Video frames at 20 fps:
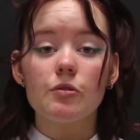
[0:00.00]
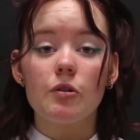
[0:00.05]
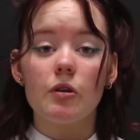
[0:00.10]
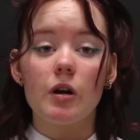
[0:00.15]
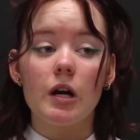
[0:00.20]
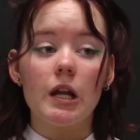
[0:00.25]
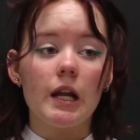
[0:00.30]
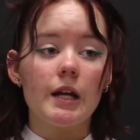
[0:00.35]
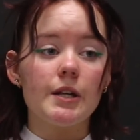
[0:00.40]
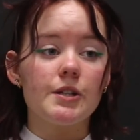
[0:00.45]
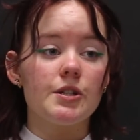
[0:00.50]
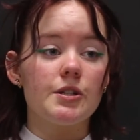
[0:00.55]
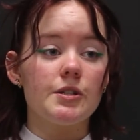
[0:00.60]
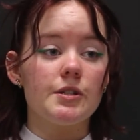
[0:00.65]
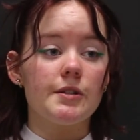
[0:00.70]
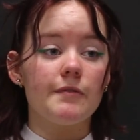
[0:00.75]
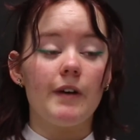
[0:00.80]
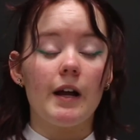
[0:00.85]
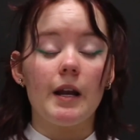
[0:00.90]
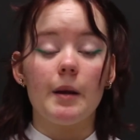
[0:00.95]
or I like to
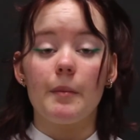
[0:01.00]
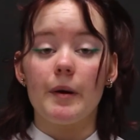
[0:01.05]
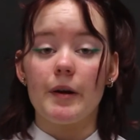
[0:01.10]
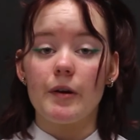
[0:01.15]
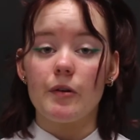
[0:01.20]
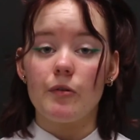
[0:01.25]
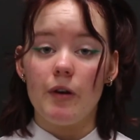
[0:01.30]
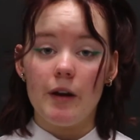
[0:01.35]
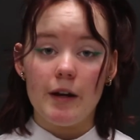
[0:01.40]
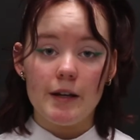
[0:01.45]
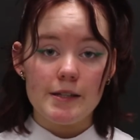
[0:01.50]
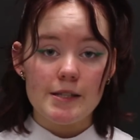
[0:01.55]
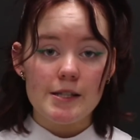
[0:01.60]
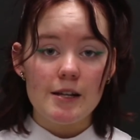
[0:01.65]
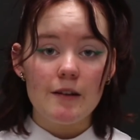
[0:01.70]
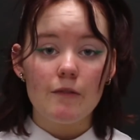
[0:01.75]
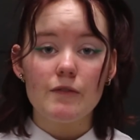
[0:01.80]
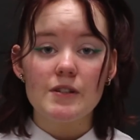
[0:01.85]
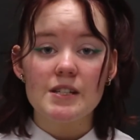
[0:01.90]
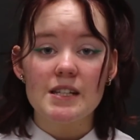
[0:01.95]
develop my
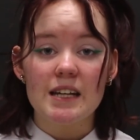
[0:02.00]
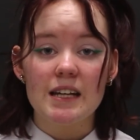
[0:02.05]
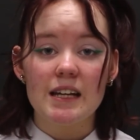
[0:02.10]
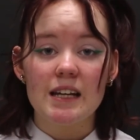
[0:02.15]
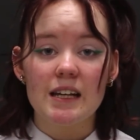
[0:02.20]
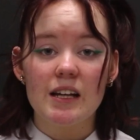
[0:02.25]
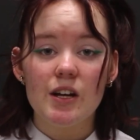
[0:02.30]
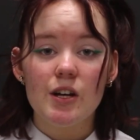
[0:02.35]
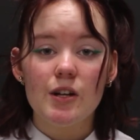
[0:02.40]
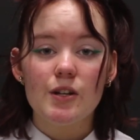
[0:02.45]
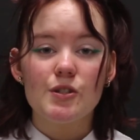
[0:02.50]
creativity,